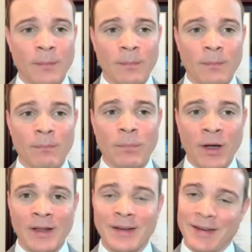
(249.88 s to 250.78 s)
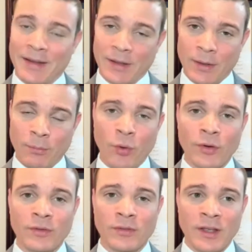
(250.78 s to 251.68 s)
But
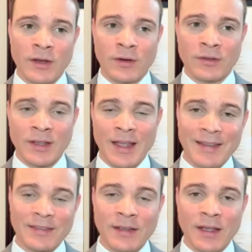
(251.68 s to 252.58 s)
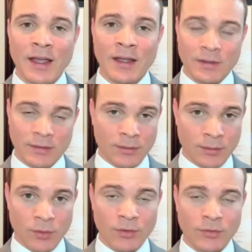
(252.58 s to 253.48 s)
importantly here, the NTA, the
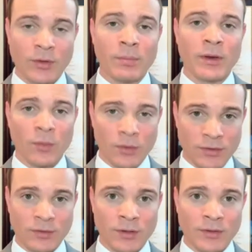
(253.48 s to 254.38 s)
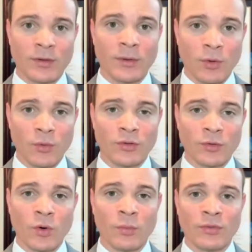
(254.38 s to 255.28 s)
notice to appear, which starts immigration
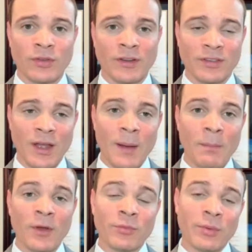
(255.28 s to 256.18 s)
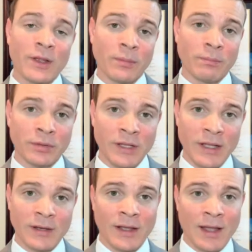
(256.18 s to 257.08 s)
court proceedings, must be
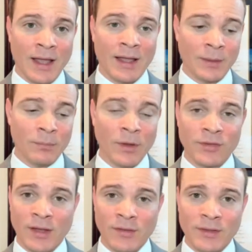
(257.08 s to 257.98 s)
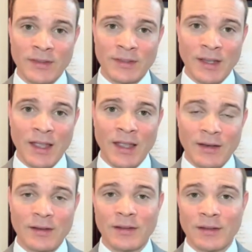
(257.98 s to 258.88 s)
complete and must have the
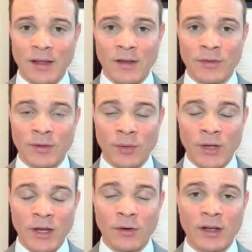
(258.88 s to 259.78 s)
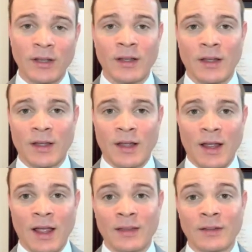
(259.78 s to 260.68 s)
date of the hearing
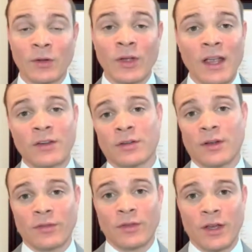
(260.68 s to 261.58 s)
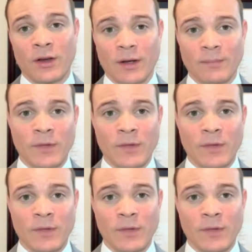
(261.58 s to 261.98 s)
and the location of the hearing.